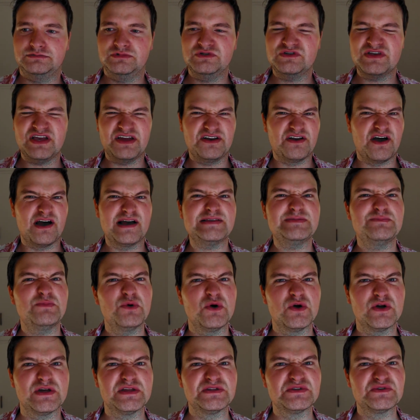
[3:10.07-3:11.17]
Looks like an
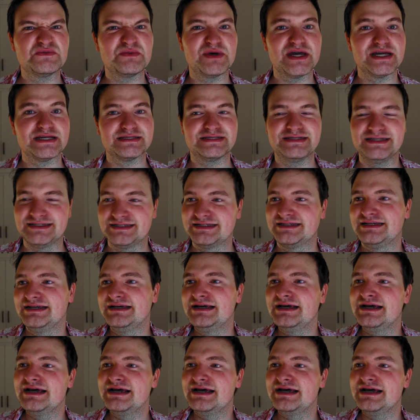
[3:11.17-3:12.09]
iceberg in space. It